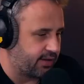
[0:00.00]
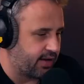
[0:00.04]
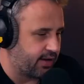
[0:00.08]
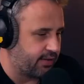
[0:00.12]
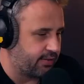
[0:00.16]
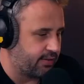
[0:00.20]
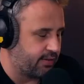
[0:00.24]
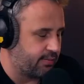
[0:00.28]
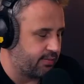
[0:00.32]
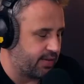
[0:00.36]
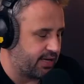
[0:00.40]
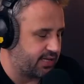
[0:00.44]
yeah,
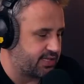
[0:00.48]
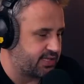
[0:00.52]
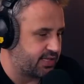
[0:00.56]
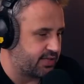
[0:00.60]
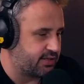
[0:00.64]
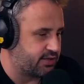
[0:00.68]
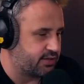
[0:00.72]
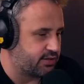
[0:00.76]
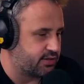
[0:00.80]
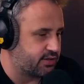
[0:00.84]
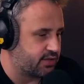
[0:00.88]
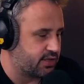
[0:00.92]
it makes
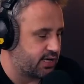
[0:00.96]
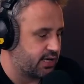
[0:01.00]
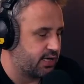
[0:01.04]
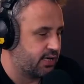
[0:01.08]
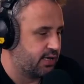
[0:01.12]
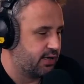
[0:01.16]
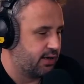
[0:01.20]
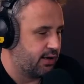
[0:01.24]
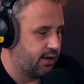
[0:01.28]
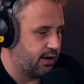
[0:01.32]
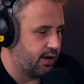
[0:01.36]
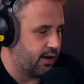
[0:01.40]
sense, doesn't it?
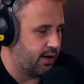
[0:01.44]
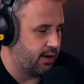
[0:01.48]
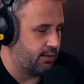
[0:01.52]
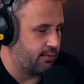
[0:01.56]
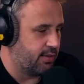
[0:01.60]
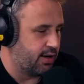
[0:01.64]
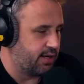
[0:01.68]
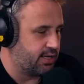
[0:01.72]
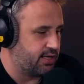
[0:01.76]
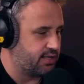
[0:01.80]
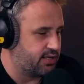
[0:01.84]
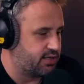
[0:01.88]

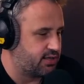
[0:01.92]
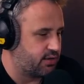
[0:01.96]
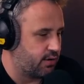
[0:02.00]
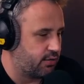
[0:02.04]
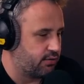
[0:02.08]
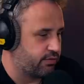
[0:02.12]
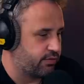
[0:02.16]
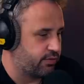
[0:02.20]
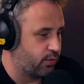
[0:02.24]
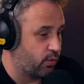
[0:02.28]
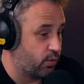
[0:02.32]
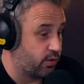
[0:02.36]
And he's
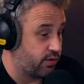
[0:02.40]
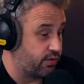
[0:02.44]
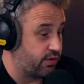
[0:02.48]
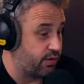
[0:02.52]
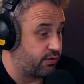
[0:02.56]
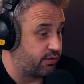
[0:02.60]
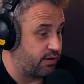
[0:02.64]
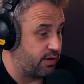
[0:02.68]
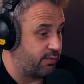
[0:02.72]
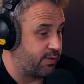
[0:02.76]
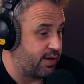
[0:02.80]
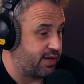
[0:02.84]
gone for one of
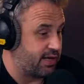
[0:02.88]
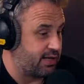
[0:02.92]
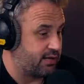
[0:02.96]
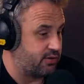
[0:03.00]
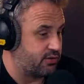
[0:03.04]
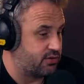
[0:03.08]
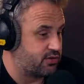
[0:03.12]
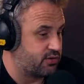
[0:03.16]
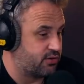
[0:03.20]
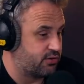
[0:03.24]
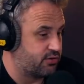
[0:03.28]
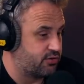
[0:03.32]
the three
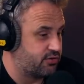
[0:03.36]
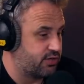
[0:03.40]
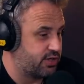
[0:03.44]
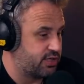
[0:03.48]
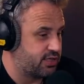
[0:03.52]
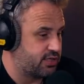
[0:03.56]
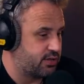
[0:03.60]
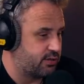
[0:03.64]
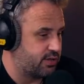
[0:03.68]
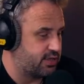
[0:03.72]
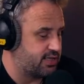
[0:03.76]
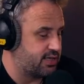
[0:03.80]
Benelux
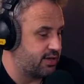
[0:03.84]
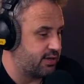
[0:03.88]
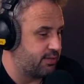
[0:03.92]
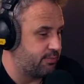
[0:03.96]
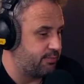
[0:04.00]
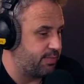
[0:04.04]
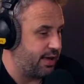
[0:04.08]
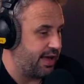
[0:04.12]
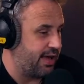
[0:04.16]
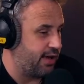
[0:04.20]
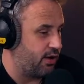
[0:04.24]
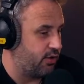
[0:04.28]
countries. Is it
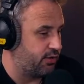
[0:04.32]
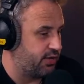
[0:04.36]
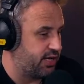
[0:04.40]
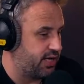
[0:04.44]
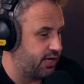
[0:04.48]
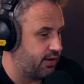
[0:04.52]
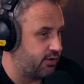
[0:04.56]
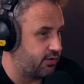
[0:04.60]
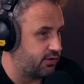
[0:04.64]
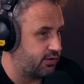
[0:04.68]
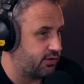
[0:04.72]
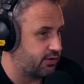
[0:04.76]
Bet or
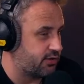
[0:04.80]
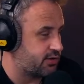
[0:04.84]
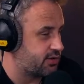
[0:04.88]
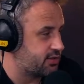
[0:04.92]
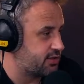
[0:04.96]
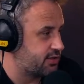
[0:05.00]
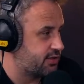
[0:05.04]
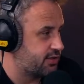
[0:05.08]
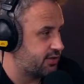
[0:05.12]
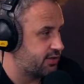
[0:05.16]
Ne or Lux?